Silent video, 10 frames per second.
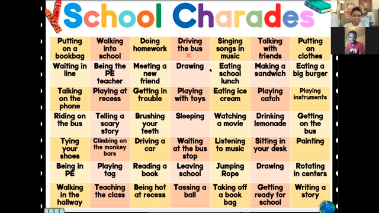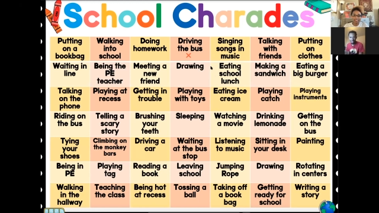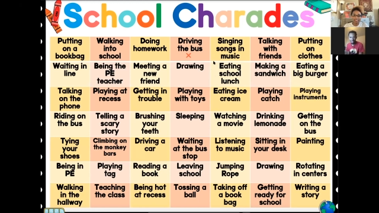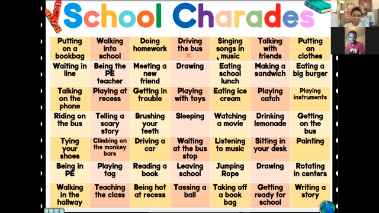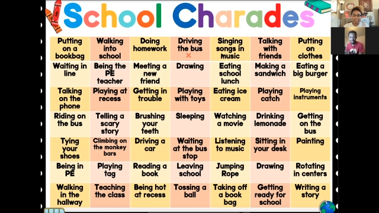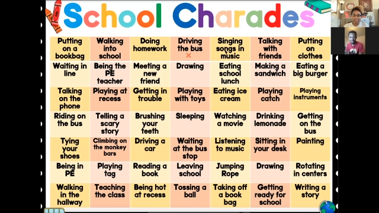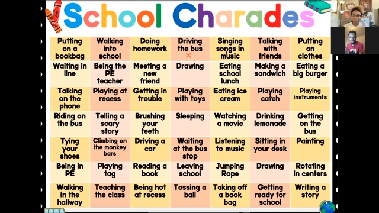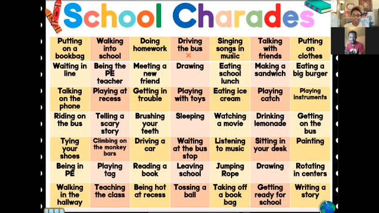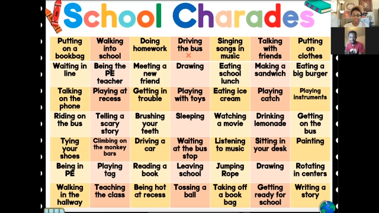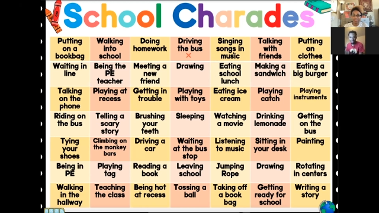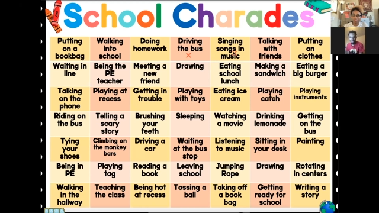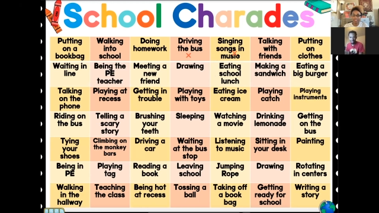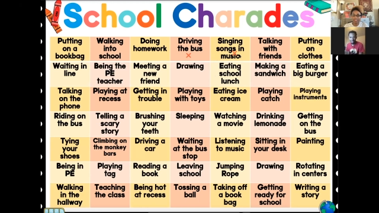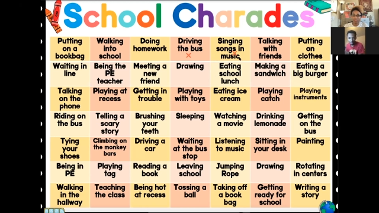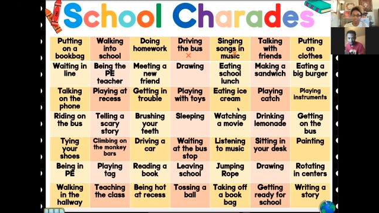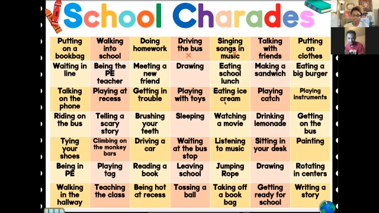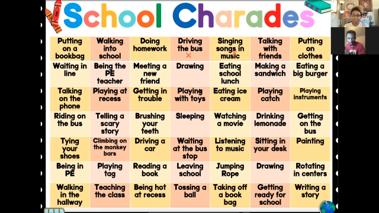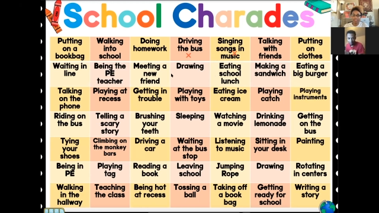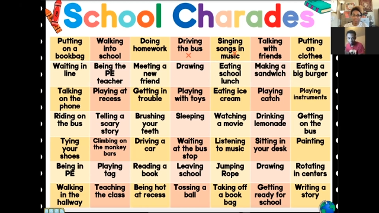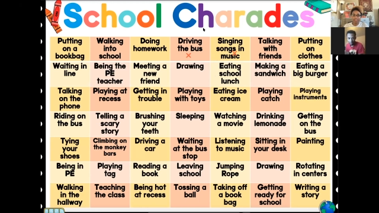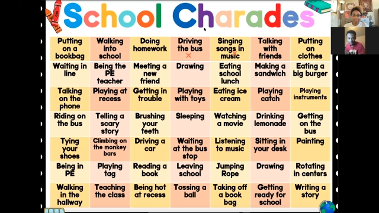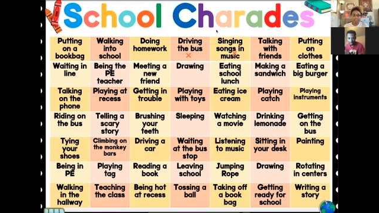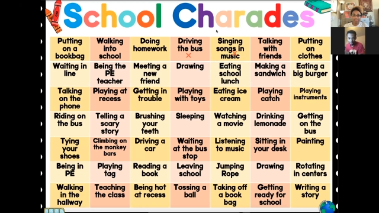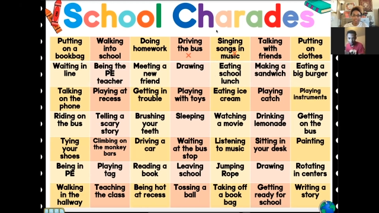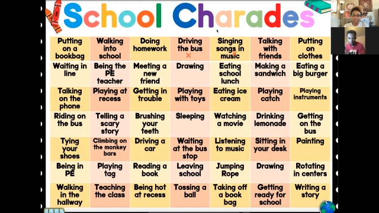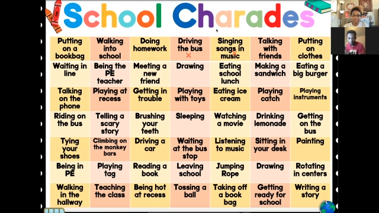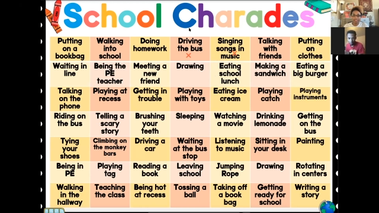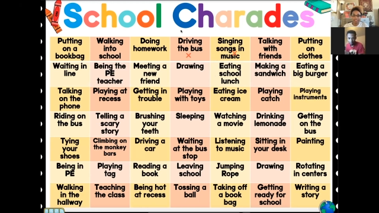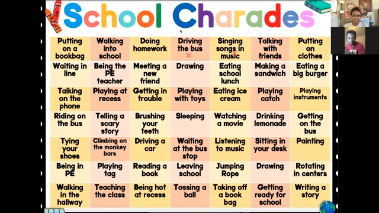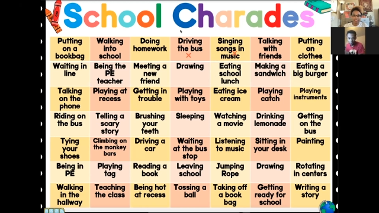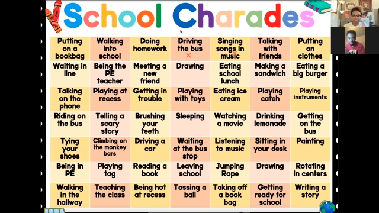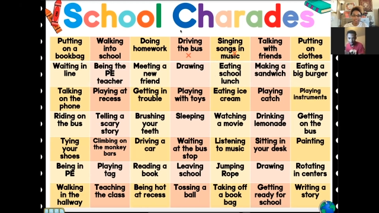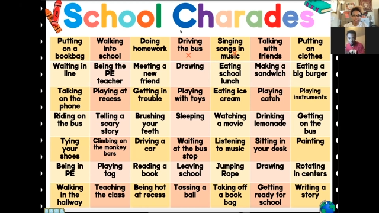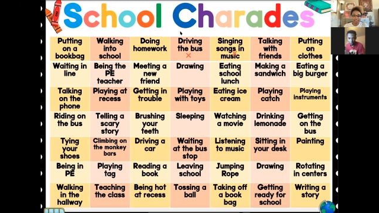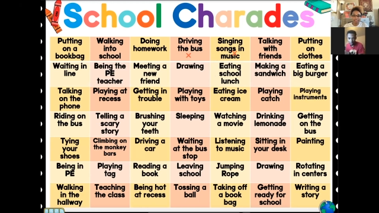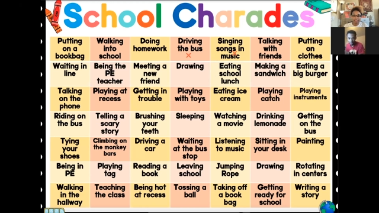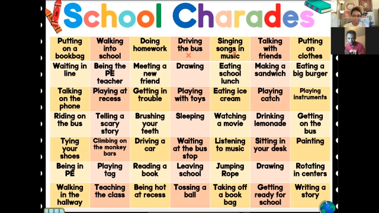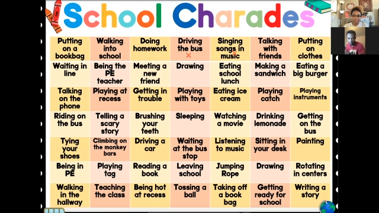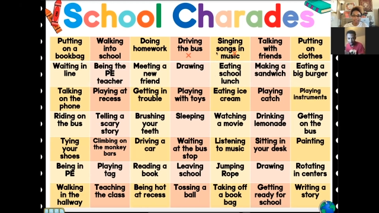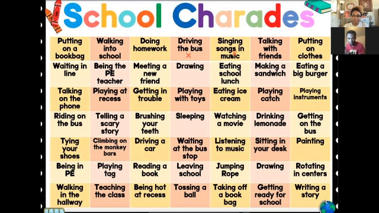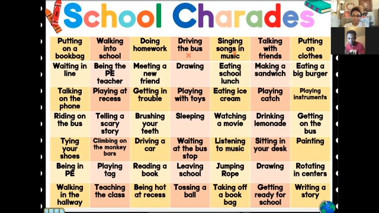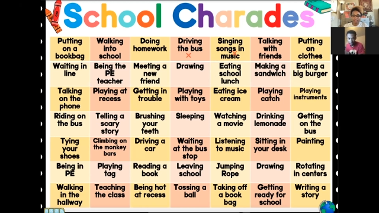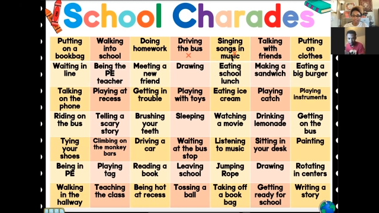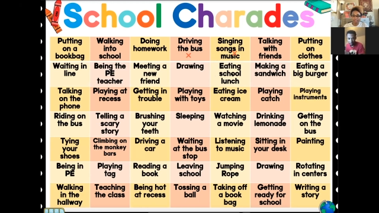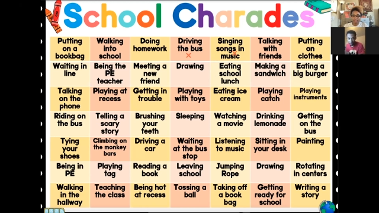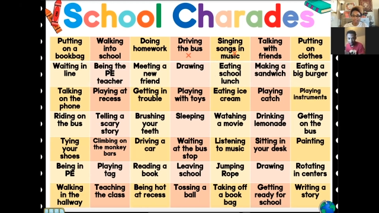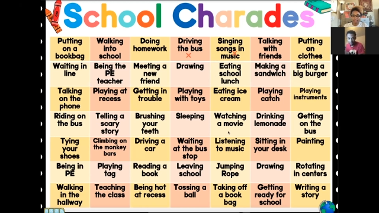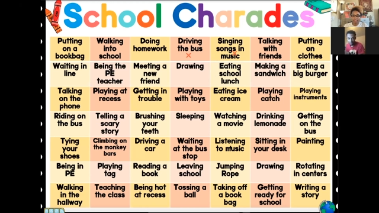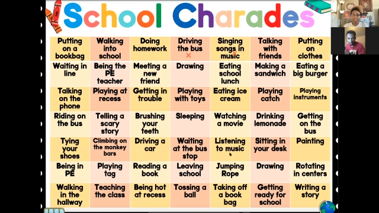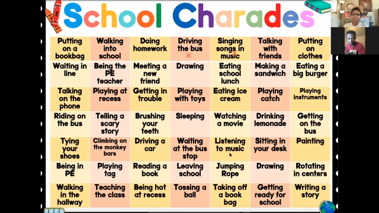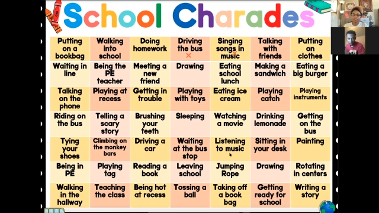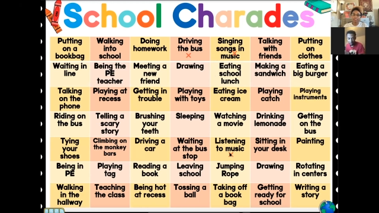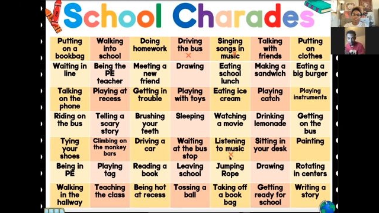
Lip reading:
No face is visible, so there are no lips to read.